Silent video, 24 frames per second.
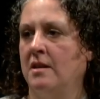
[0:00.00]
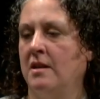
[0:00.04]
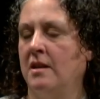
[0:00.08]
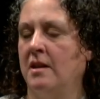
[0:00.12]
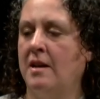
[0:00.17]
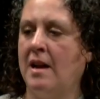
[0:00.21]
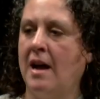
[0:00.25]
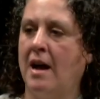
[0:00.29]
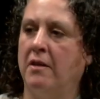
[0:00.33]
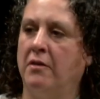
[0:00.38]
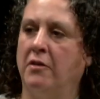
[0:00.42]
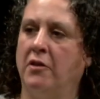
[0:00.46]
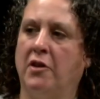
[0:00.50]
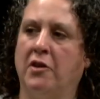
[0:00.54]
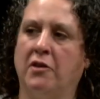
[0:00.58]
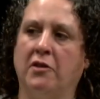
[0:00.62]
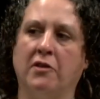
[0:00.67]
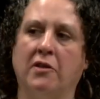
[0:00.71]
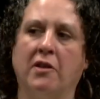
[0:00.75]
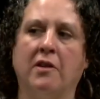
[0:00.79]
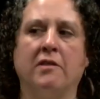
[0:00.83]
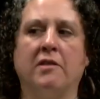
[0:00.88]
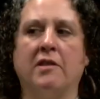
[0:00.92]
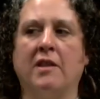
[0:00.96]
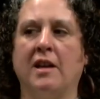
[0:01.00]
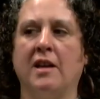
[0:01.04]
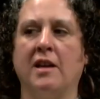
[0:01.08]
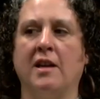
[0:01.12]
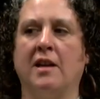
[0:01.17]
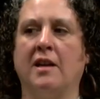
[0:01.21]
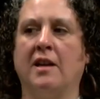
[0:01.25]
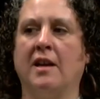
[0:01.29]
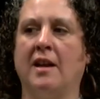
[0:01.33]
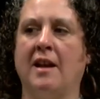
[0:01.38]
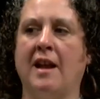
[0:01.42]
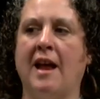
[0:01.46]
and how little that
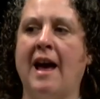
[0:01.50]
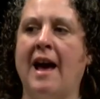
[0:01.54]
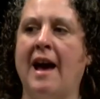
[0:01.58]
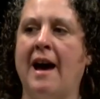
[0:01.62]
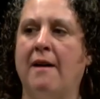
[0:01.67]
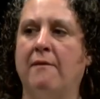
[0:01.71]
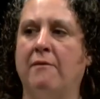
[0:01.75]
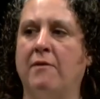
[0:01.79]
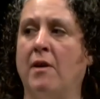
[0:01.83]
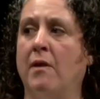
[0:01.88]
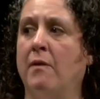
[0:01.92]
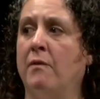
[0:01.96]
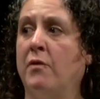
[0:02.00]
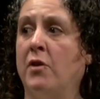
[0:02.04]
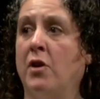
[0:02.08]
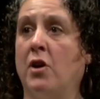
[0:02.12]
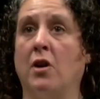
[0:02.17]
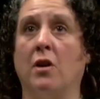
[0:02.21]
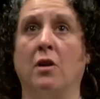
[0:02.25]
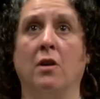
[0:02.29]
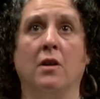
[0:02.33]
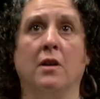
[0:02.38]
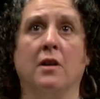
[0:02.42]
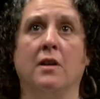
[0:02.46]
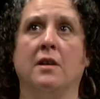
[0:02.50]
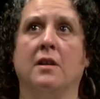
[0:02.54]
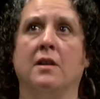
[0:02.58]
they can have of their